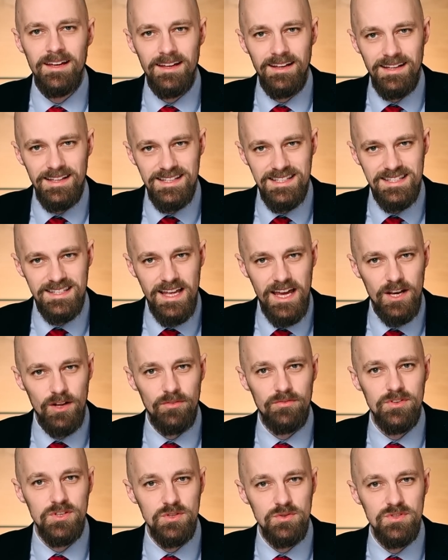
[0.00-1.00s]
Instead
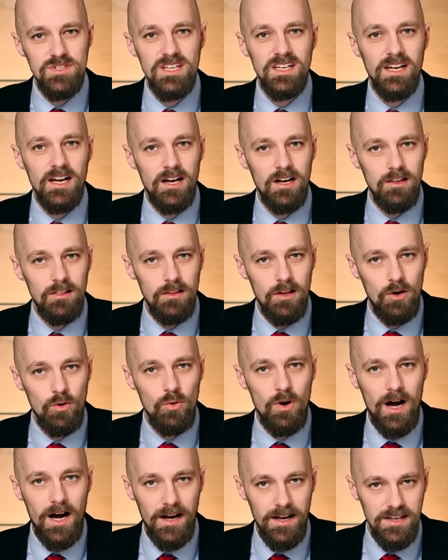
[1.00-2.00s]
of using a
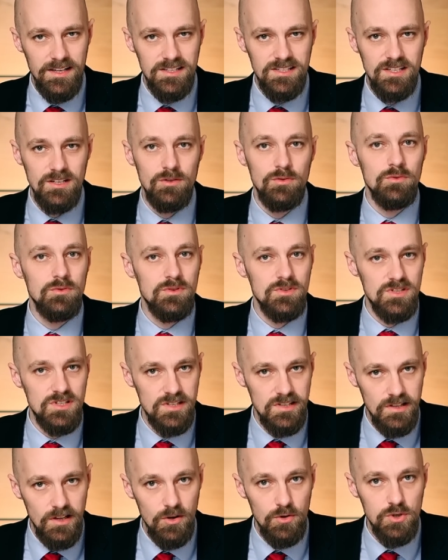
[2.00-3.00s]
low ISO,
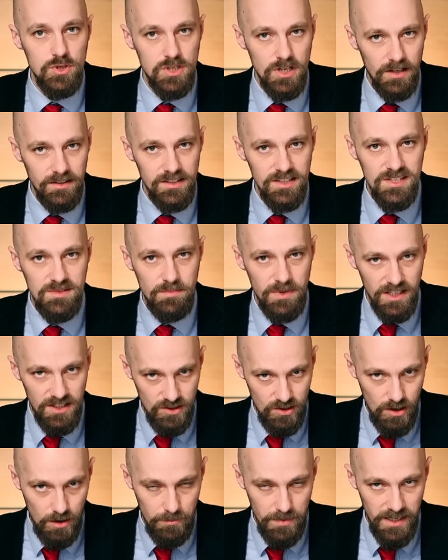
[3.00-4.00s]
slow shutter
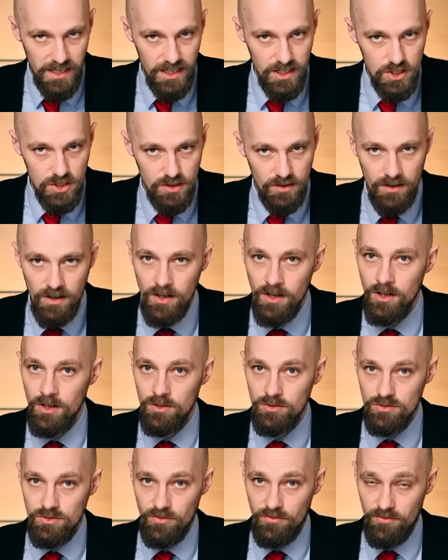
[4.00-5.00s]
speed combination
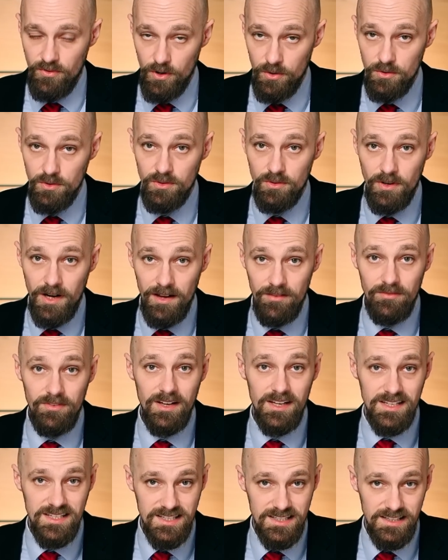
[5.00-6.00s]
to photograph
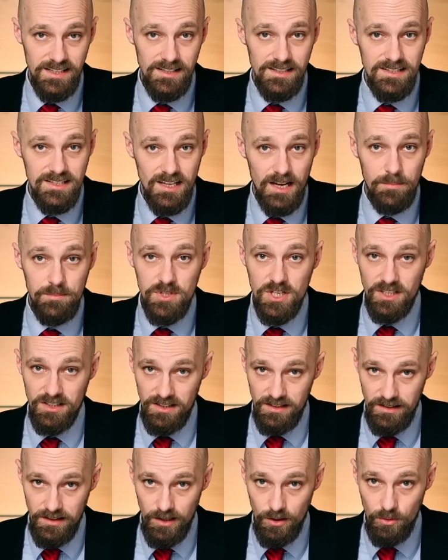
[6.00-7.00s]
a still subject
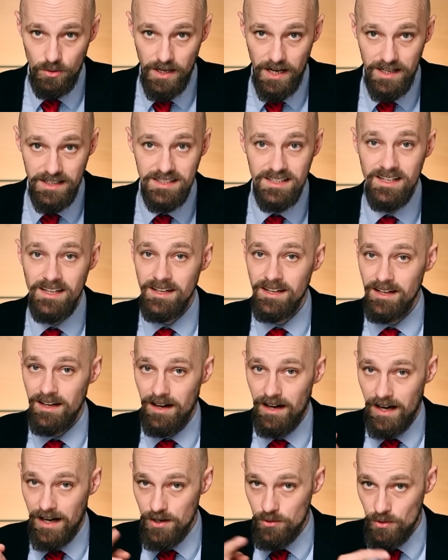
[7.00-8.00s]
in low light,
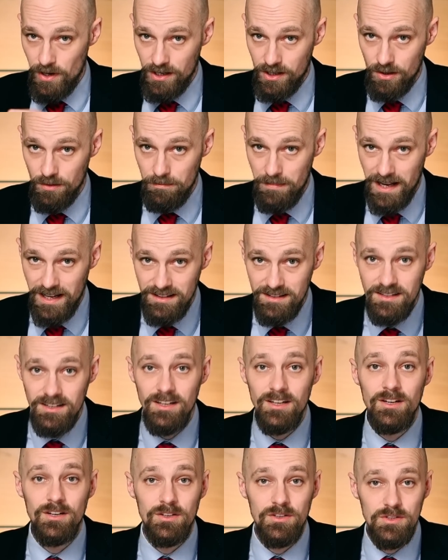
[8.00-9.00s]
I recommend
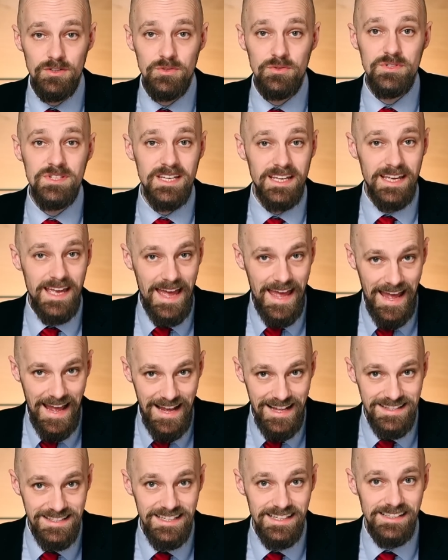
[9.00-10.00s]
using
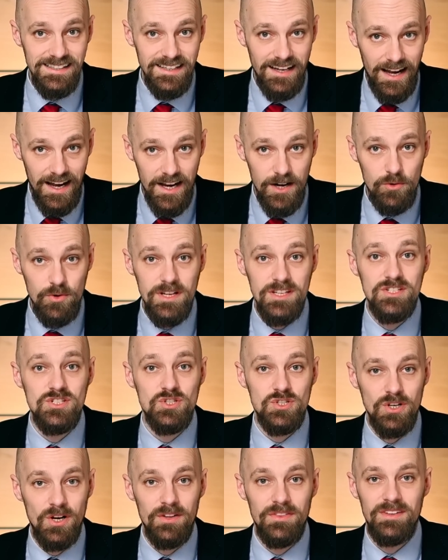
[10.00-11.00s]
handheld high-res
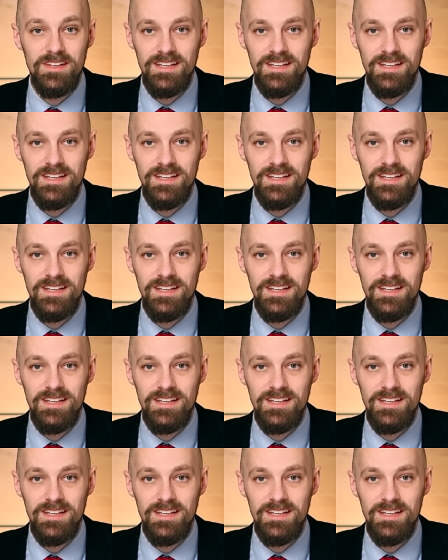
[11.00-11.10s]
shot